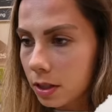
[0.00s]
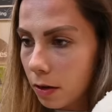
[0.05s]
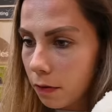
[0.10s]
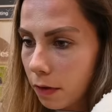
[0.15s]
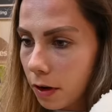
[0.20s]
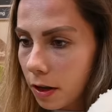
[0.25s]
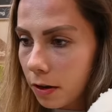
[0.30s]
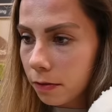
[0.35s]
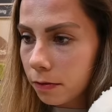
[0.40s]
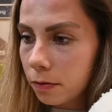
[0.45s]
that,
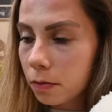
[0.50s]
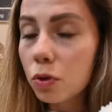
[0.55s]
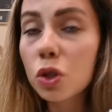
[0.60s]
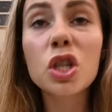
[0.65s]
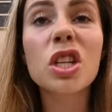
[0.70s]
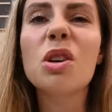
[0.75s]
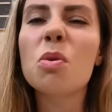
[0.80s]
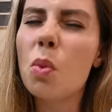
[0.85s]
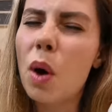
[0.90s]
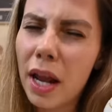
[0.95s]
Fluff?
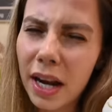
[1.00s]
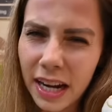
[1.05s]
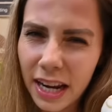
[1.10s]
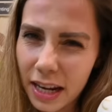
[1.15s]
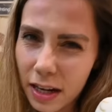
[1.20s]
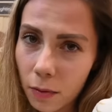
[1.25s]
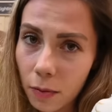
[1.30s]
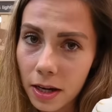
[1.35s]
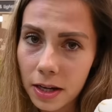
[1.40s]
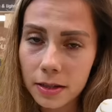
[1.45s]
She didn't want it
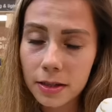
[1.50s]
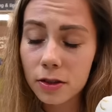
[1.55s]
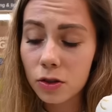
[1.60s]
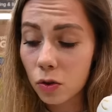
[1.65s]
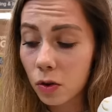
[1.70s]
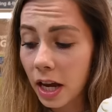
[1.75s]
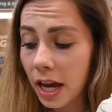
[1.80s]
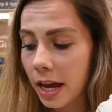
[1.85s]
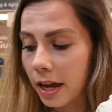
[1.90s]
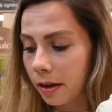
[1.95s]
anyways. That's
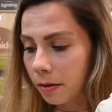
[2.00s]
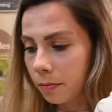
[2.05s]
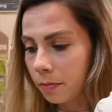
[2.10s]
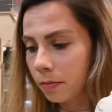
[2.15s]
okay.